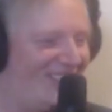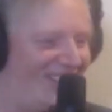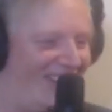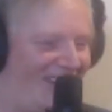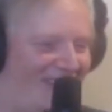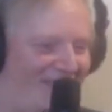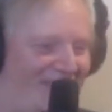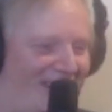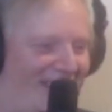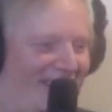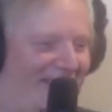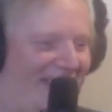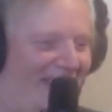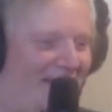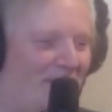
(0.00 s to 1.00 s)
a lot of fun.
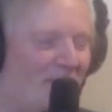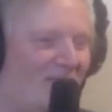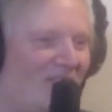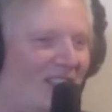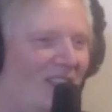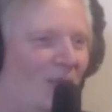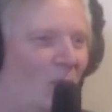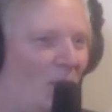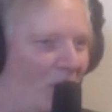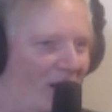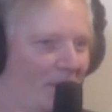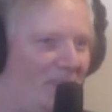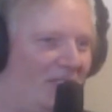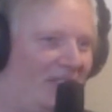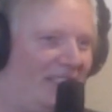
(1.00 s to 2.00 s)
And then we went
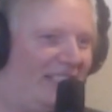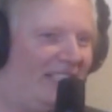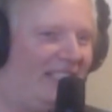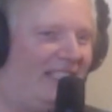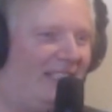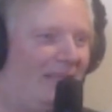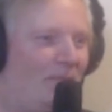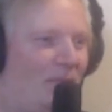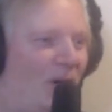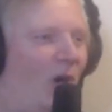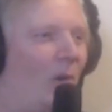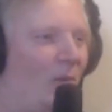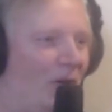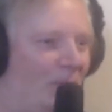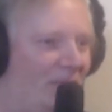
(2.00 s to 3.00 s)
up to the
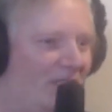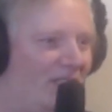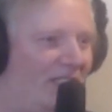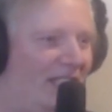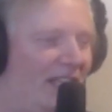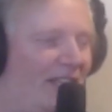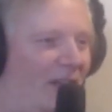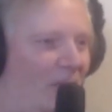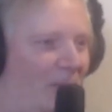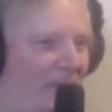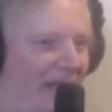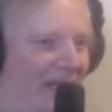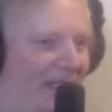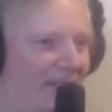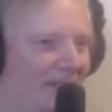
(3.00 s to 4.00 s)
ballroom to see another
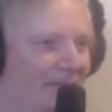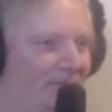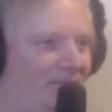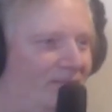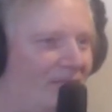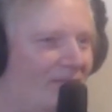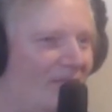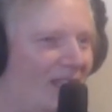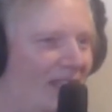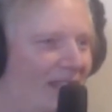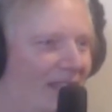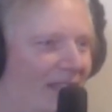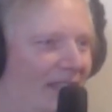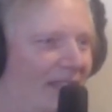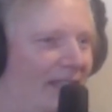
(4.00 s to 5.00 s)
band.
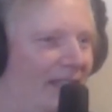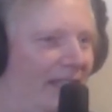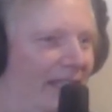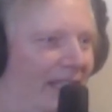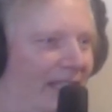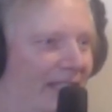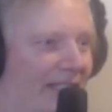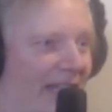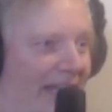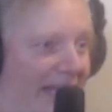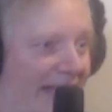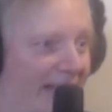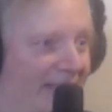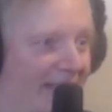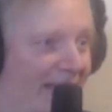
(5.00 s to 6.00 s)
And
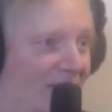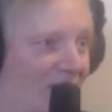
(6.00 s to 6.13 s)
Diana takes